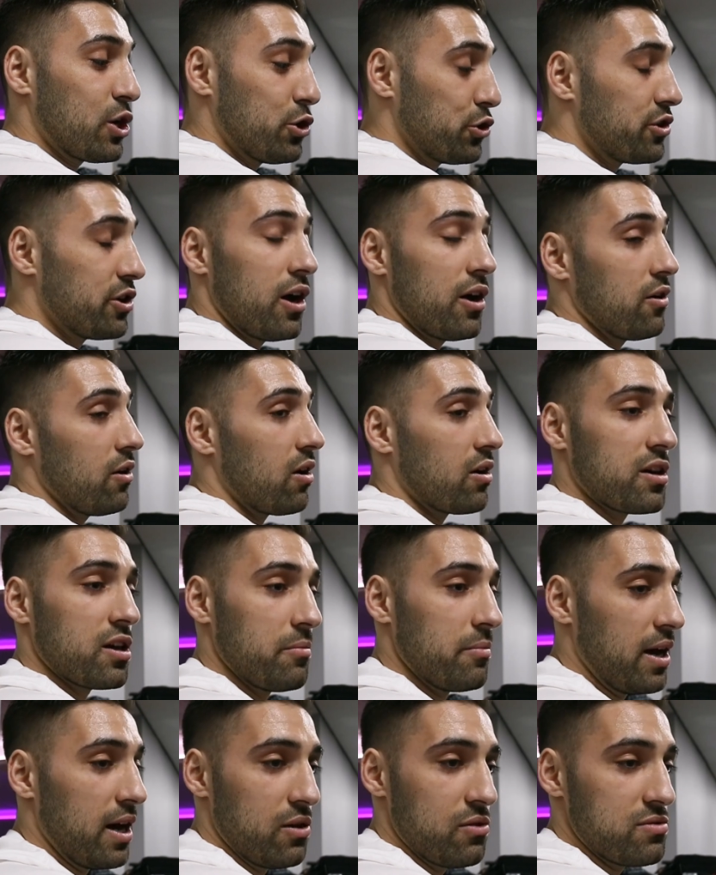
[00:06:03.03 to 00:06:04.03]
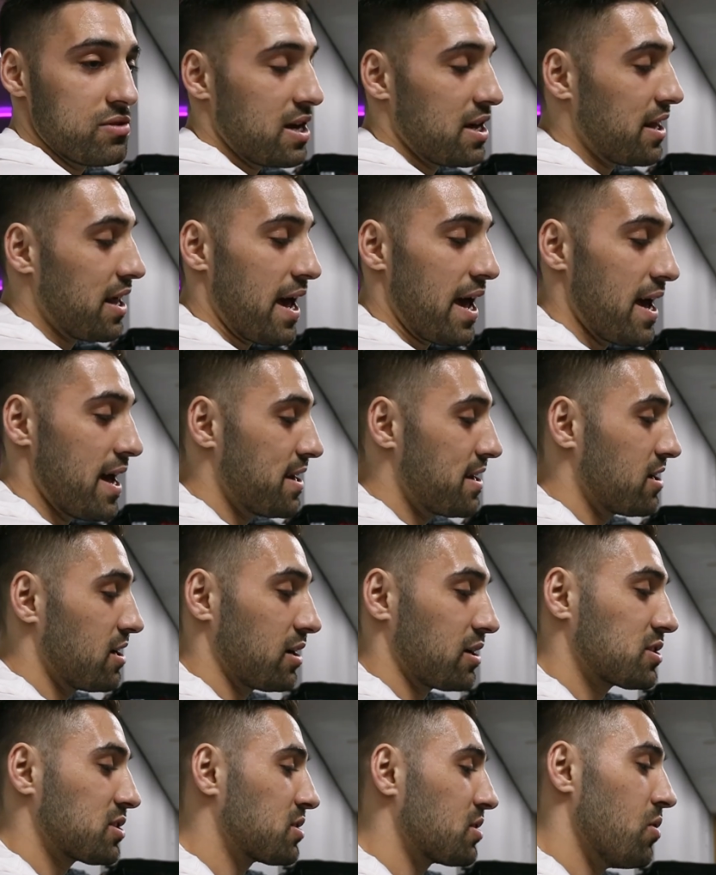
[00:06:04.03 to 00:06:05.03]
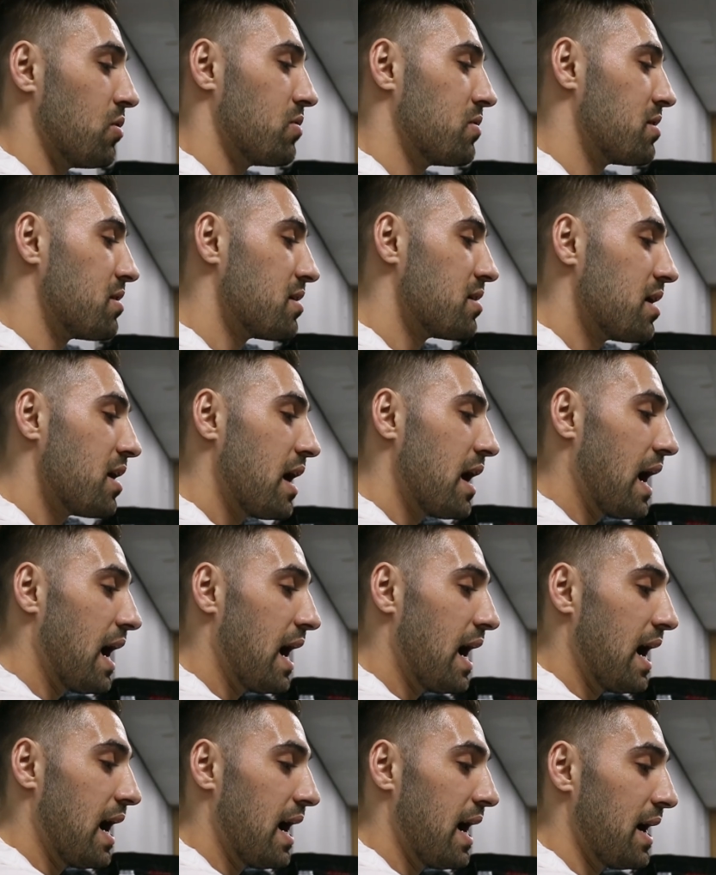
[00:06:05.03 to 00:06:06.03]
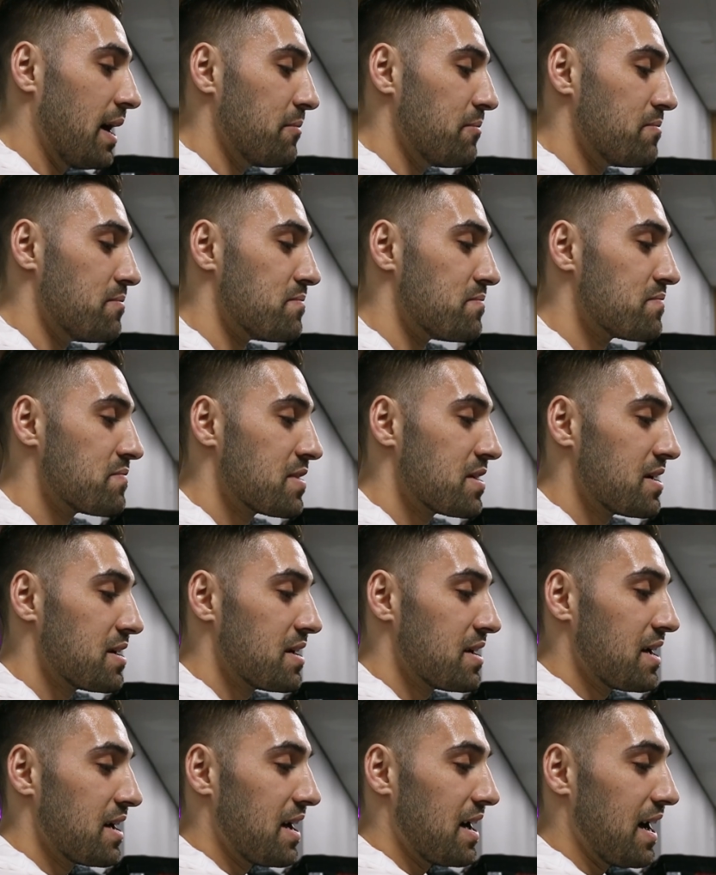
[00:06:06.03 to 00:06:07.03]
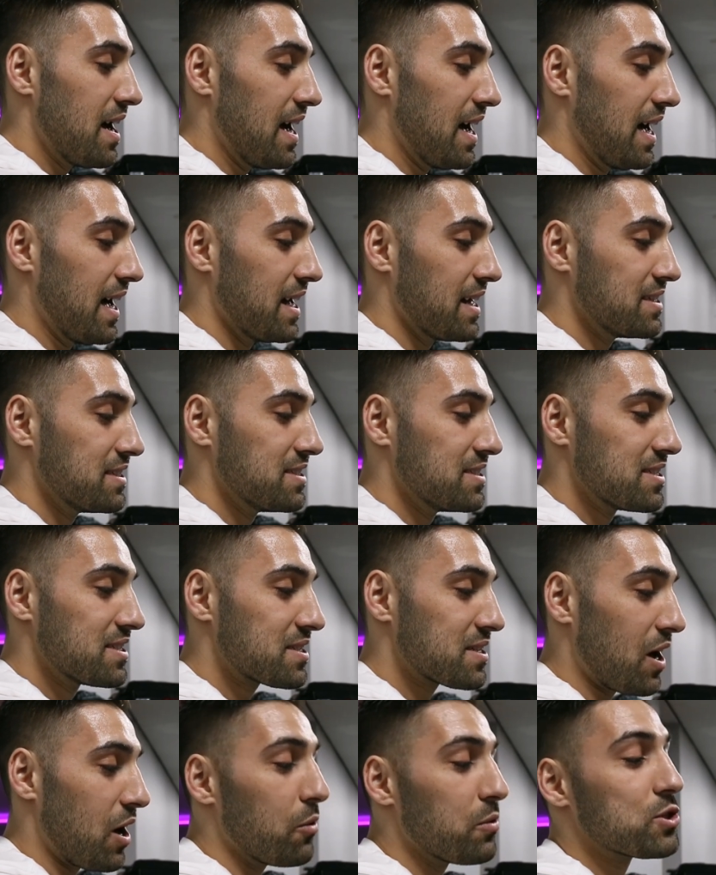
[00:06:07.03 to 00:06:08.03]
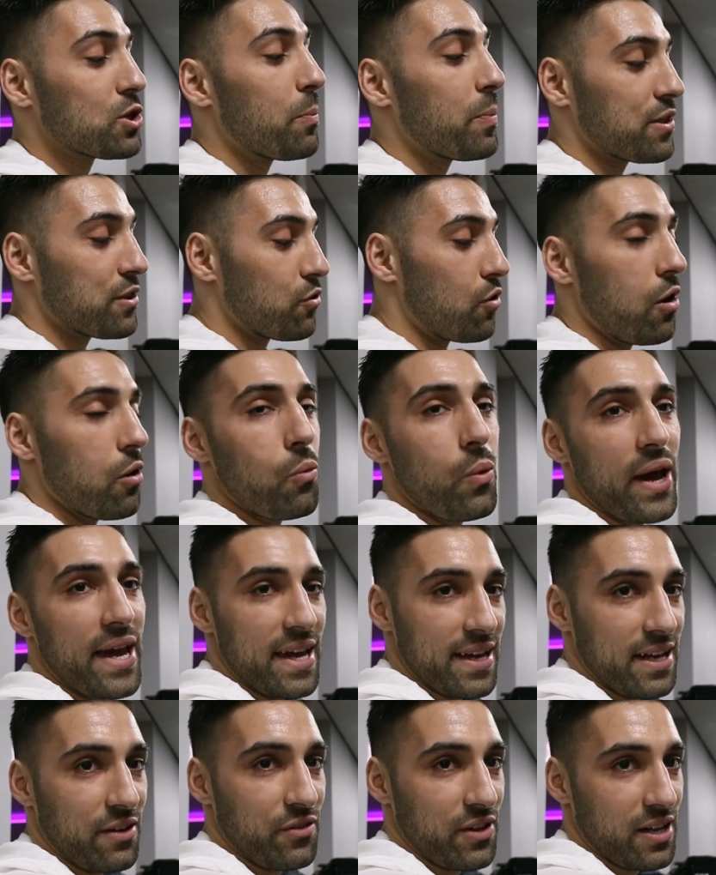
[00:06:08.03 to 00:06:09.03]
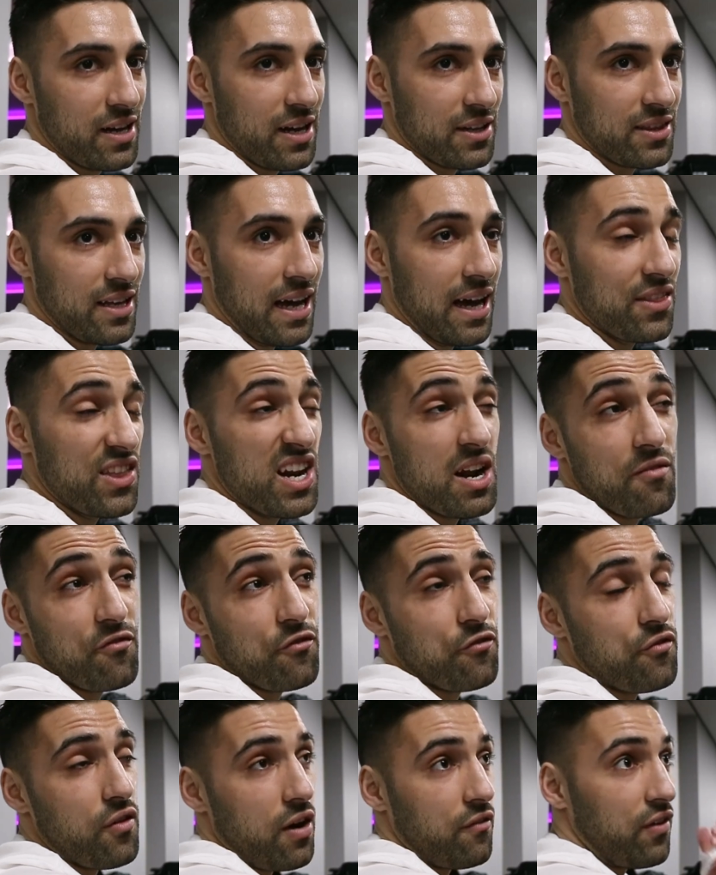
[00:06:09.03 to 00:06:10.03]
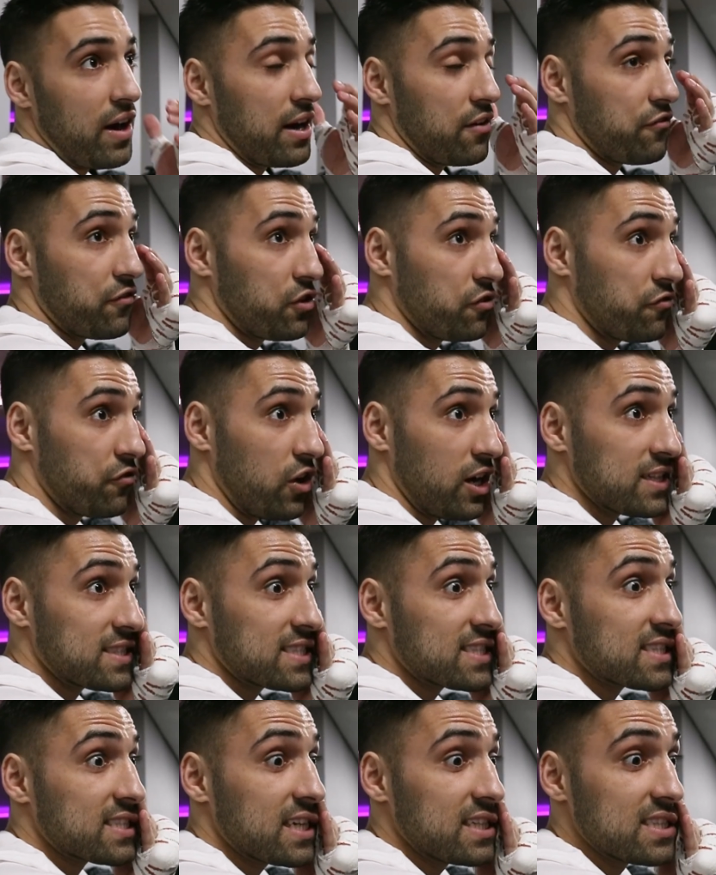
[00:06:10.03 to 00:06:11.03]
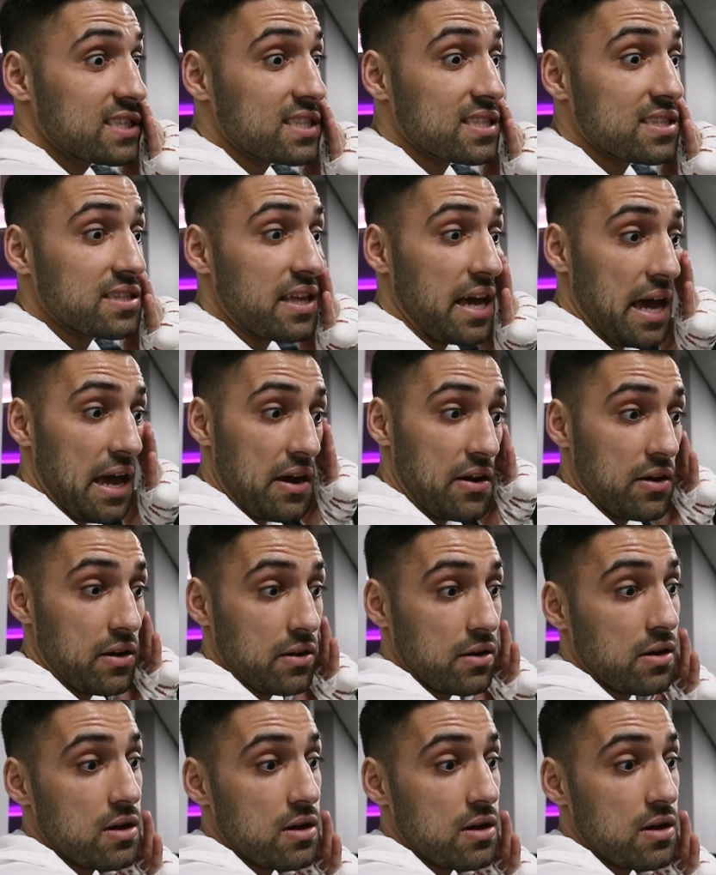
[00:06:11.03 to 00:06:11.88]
Could not knock him out, he had a head like stone. And I was up at the wrong weight and everything like that. And then I've had a few fights since then,